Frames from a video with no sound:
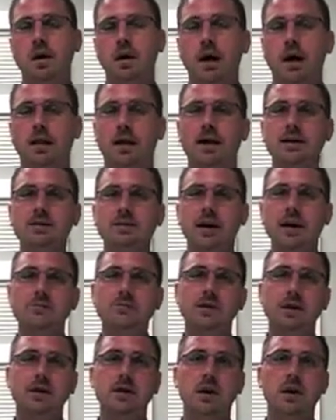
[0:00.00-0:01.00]
A lot of
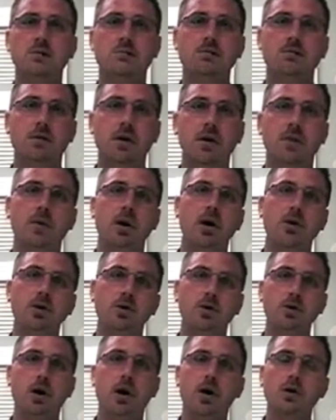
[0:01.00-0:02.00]
times they come from
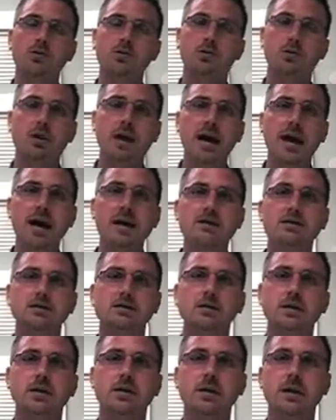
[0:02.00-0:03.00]
other dogs or
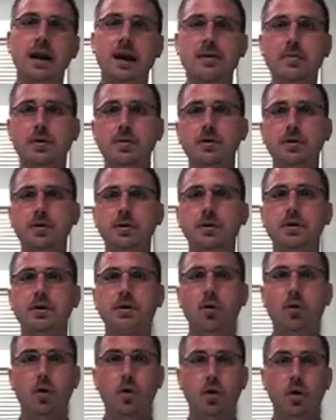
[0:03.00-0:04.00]
cats in the neighborhood
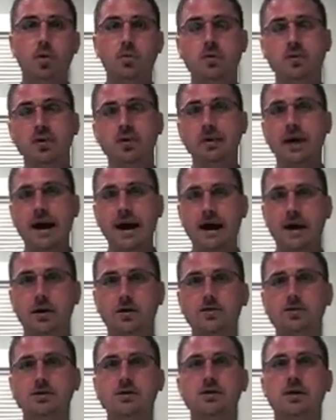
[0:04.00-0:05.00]
or within the
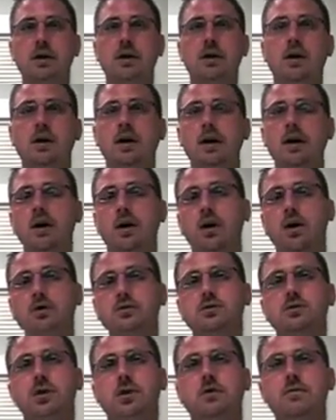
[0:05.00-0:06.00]
house, and
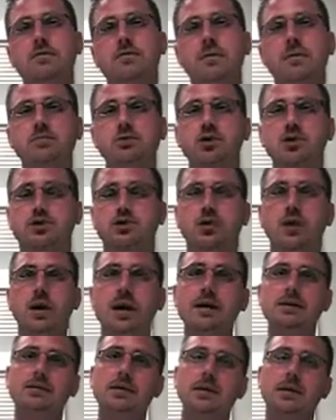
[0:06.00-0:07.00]
also from
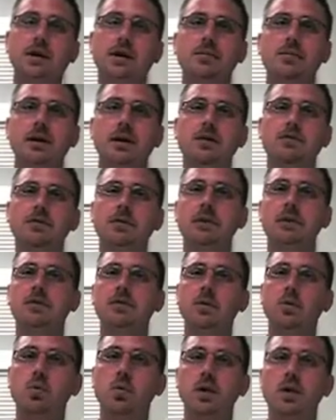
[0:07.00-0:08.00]
strays that come in. If you
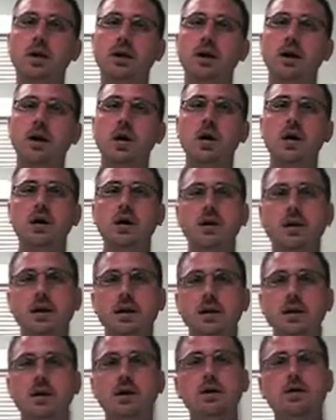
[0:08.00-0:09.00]
live in a wooded
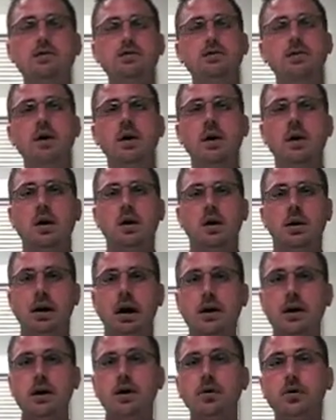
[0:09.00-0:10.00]
area and there's
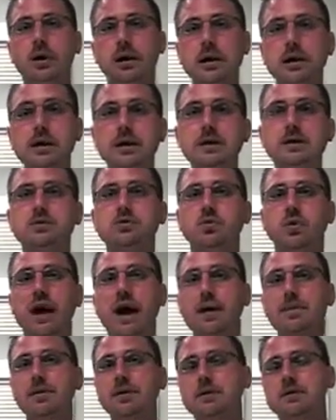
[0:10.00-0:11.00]
coyotes,
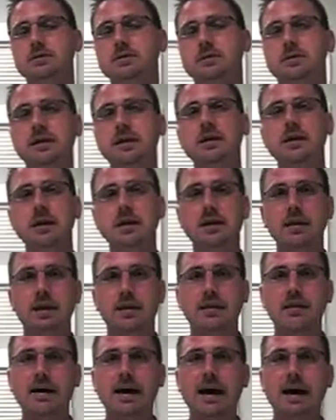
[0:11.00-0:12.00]
rabbits, anything
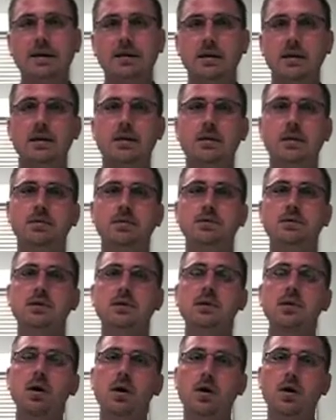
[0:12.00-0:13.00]
like that that can come into
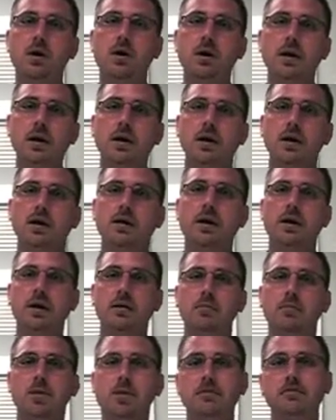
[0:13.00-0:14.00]
the yard, they
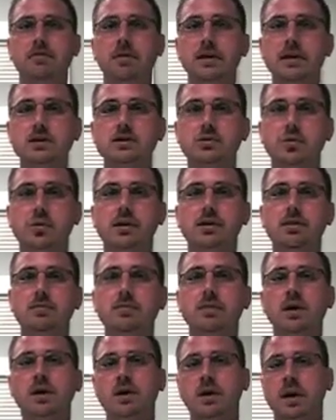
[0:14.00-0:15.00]
can bring fleas with
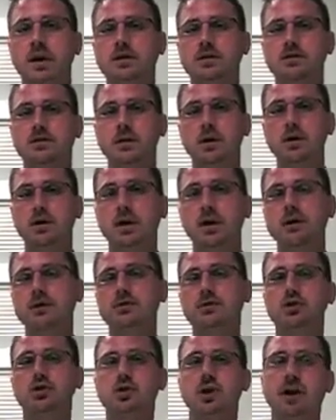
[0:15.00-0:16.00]
them. And so they're
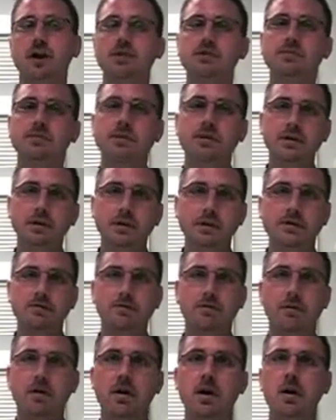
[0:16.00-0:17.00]
just transmitted
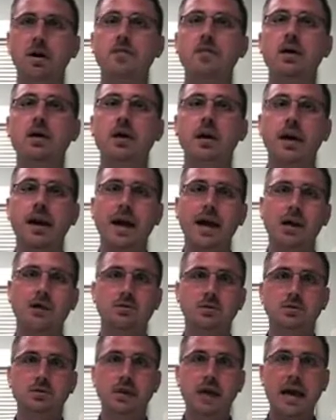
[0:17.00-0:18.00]
from
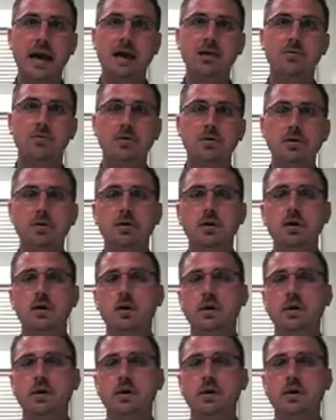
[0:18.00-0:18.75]
animal to animal